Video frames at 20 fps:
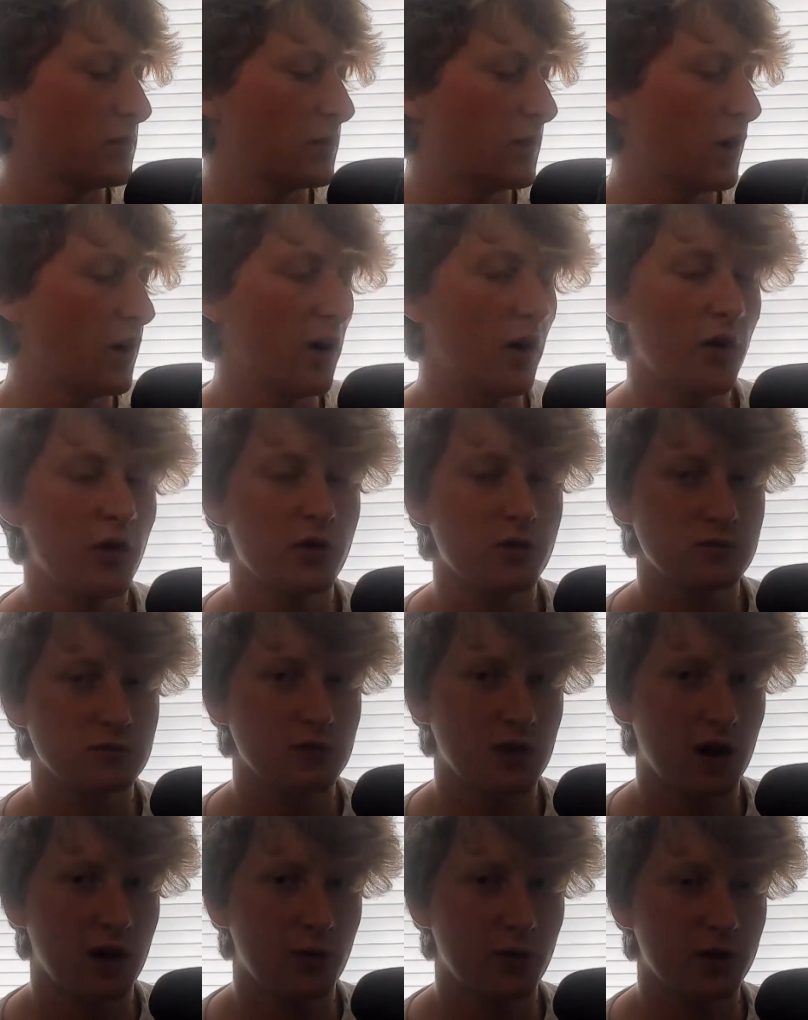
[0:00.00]
oh,
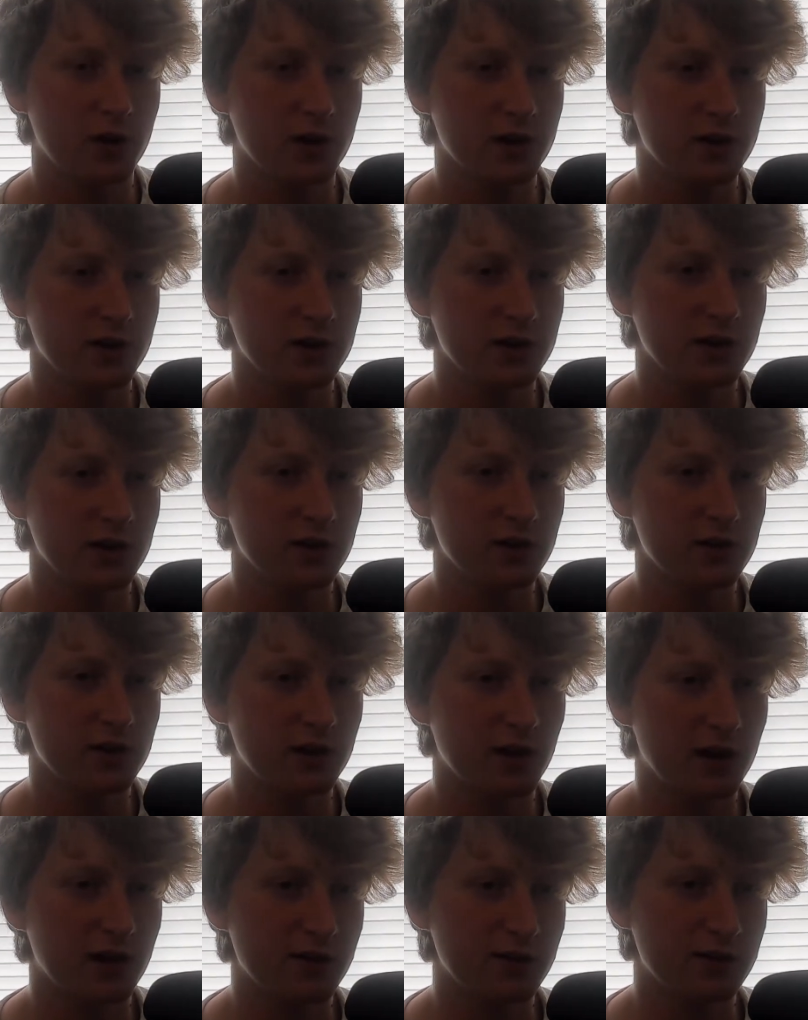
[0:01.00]
I wanted to tell you
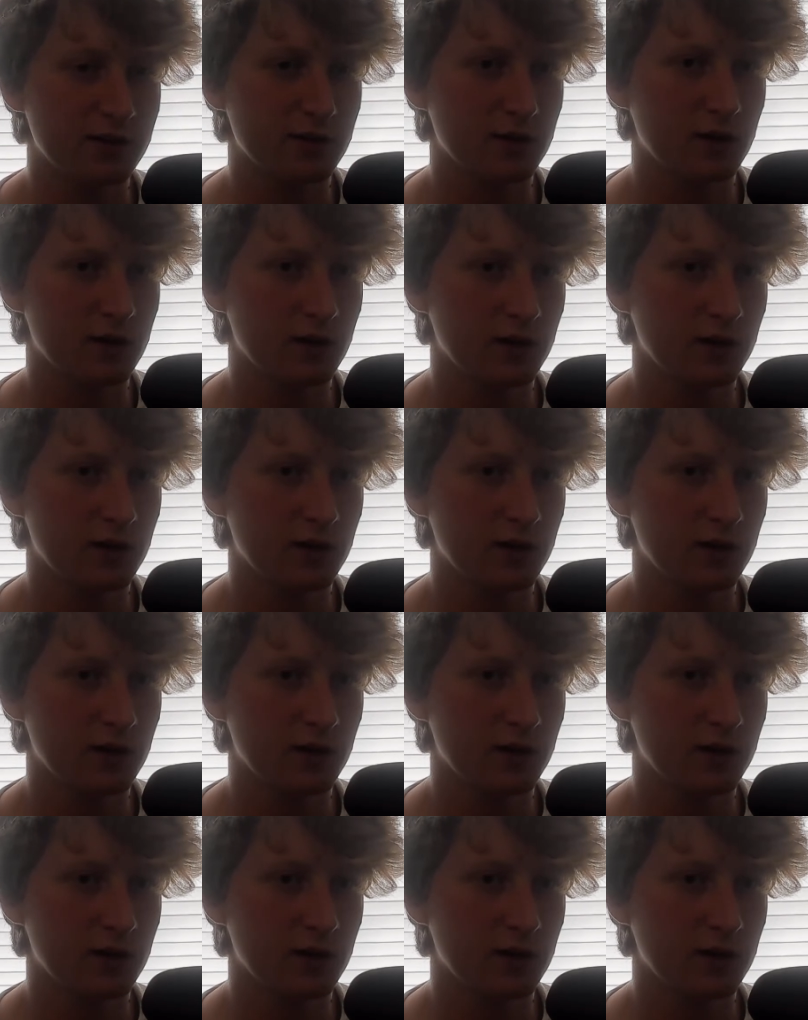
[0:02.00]
guys.